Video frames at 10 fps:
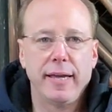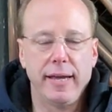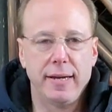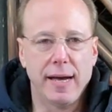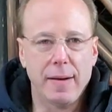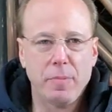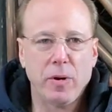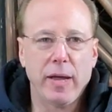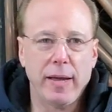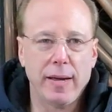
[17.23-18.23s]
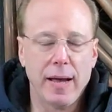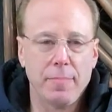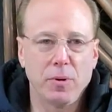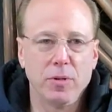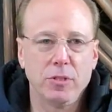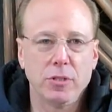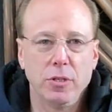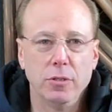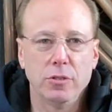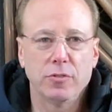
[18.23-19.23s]
K copper. K copper is
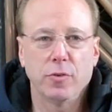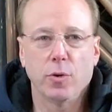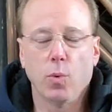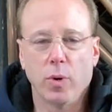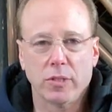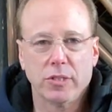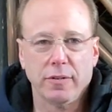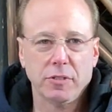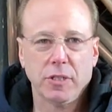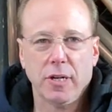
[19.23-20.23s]
used for water service